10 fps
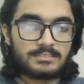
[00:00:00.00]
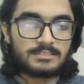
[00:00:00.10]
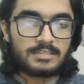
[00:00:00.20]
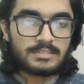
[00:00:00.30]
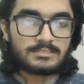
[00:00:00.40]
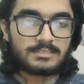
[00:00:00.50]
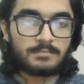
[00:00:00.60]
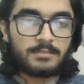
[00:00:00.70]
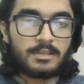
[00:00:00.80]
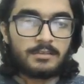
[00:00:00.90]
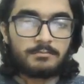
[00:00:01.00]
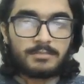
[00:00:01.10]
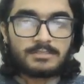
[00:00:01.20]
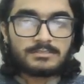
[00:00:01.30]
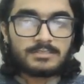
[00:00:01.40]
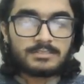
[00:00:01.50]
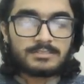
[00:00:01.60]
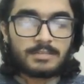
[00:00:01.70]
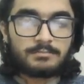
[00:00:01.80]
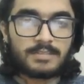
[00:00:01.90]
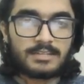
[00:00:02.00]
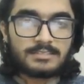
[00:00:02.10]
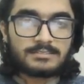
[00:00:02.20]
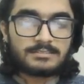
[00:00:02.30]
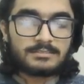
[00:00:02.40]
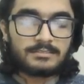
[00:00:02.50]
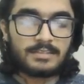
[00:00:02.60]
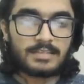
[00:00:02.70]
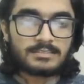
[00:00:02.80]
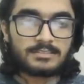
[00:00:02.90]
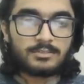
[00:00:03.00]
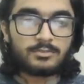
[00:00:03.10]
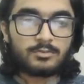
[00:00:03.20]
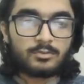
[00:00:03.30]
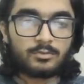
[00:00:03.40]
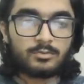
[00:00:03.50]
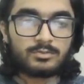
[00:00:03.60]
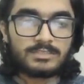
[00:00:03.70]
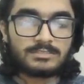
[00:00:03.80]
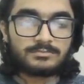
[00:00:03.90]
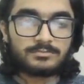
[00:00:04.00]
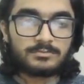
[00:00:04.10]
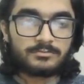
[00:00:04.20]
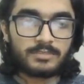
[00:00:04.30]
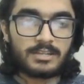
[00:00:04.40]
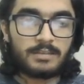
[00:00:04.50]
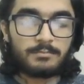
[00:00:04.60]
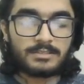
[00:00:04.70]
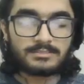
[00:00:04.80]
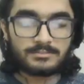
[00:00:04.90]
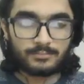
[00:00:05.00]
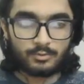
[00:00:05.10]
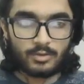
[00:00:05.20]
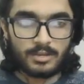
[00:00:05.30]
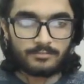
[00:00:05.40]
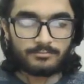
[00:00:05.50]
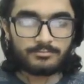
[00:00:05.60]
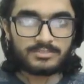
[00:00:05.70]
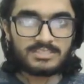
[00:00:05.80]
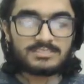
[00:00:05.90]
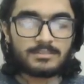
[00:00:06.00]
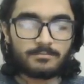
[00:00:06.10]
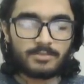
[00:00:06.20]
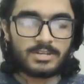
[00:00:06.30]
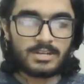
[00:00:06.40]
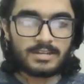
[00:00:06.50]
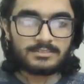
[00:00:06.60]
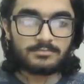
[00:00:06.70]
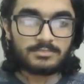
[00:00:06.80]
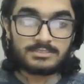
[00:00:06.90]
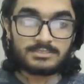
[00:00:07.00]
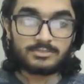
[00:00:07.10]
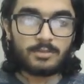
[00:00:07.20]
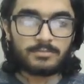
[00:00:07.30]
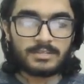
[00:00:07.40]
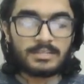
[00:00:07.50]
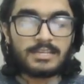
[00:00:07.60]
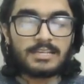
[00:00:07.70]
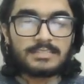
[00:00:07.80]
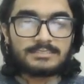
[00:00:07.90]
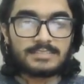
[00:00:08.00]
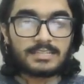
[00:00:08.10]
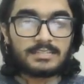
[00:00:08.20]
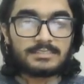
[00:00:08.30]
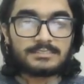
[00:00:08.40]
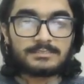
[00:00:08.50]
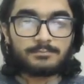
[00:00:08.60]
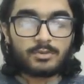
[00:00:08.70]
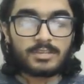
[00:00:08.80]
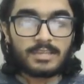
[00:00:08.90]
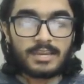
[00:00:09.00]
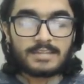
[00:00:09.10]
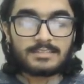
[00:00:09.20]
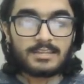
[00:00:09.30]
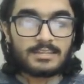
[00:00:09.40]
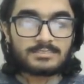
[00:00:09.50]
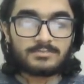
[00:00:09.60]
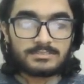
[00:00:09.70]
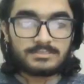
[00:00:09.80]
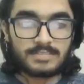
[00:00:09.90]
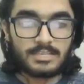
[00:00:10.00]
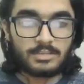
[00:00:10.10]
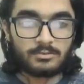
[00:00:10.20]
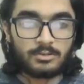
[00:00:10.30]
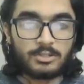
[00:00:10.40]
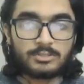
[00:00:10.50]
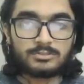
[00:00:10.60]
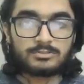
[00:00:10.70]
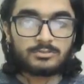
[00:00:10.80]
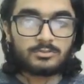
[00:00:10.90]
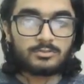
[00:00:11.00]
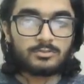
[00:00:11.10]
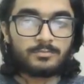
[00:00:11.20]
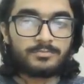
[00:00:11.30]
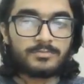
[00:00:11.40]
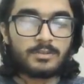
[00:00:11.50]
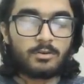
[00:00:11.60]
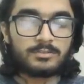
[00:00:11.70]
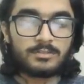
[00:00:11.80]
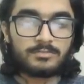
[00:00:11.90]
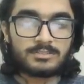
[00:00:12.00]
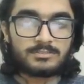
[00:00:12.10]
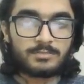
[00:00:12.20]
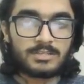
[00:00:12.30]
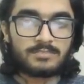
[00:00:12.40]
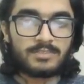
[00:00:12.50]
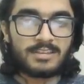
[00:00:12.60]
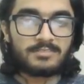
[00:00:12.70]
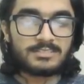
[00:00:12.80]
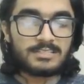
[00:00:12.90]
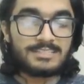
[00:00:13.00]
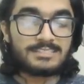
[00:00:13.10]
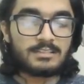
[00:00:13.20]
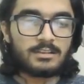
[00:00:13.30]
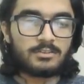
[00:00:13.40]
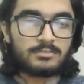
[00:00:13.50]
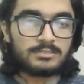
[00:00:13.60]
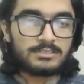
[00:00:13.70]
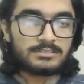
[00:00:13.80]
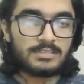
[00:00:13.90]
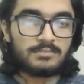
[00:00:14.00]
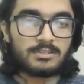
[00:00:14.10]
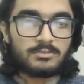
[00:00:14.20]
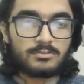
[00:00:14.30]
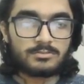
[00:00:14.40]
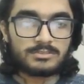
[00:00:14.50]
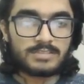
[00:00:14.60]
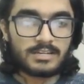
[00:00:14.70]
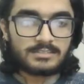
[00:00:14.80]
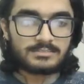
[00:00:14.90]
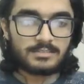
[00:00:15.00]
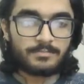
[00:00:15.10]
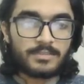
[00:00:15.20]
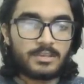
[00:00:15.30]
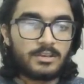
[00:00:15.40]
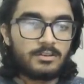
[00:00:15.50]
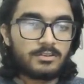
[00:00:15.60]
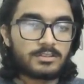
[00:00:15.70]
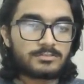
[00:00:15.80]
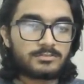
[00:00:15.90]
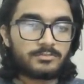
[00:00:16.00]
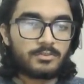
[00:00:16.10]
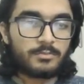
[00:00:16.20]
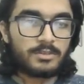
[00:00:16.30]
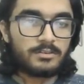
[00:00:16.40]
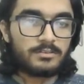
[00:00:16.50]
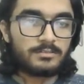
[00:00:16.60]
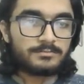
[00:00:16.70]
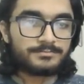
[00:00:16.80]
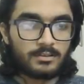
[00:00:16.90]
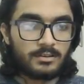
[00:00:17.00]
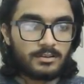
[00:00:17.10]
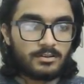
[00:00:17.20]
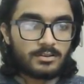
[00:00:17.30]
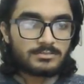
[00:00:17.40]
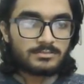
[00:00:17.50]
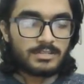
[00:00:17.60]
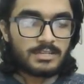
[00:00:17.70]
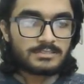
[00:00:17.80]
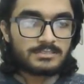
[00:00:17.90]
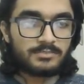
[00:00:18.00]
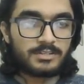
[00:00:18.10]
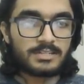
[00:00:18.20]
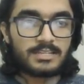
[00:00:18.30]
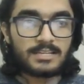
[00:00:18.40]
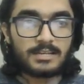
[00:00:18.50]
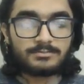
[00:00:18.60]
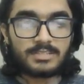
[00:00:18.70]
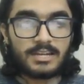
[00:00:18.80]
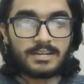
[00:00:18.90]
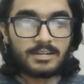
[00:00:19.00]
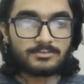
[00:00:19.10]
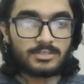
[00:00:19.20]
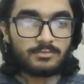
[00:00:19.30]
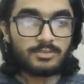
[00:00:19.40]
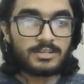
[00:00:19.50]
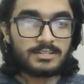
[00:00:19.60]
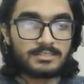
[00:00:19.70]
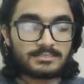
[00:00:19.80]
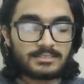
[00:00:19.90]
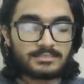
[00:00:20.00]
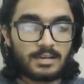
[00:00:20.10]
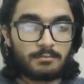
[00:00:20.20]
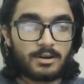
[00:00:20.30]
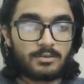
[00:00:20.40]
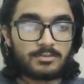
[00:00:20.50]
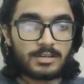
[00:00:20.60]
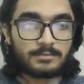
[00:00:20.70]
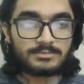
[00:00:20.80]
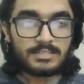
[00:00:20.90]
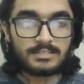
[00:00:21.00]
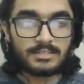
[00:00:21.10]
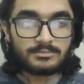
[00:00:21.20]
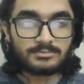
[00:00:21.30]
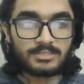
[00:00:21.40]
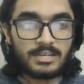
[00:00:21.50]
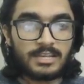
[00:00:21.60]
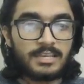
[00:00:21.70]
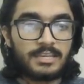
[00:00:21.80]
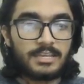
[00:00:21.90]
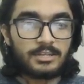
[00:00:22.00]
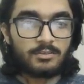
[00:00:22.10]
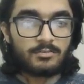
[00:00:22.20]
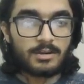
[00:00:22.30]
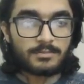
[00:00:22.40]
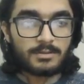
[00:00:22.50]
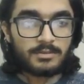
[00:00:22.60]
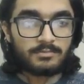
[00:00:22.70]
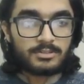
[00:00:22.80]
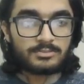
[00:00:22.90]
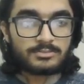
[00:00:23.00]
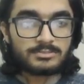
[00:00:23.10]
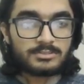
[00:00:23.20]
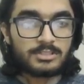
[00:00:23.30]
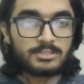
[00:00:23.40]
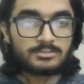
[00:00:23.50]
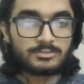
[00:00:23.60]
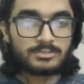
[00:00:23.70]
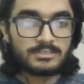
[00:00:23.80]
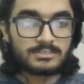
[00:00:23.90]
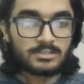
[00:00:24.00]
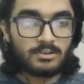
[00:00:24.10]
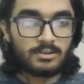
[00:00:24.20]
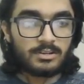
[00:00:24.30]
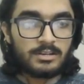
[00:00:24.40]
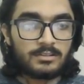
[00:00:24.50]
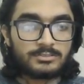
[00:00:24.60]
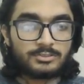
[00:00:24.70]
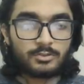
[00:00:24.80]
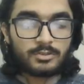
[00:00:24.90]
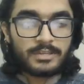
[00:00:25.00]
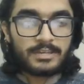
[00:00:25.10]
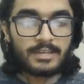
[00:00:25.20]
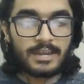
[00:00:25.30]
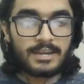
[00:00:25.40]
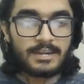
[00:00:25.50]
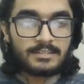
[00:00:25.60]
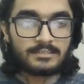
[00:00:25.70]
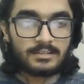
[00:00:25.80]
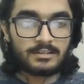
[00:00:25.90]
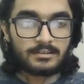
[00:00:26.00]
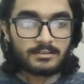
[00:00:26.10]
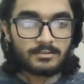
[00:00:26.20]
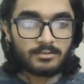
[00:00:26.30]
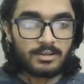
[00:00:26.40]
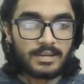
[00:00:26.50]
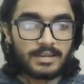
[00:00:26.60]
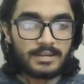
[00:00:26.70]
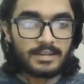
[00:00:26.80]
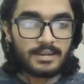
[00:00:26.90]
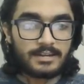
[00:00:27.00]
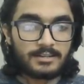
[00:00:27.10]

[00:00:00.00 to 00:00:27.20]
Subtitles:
is the next step, means the step that is next to this funnel, means you have three step funnel, and the first is opt-in, second is booking, and the last one is thank you. So on the first page, whenever the lead click on this, they will go to the second step. Okay, so from here okay, so the next is one click upsell and downsell. We are discuss about upsell and downsell in our upcoming videos. So there is a call, you can add the call and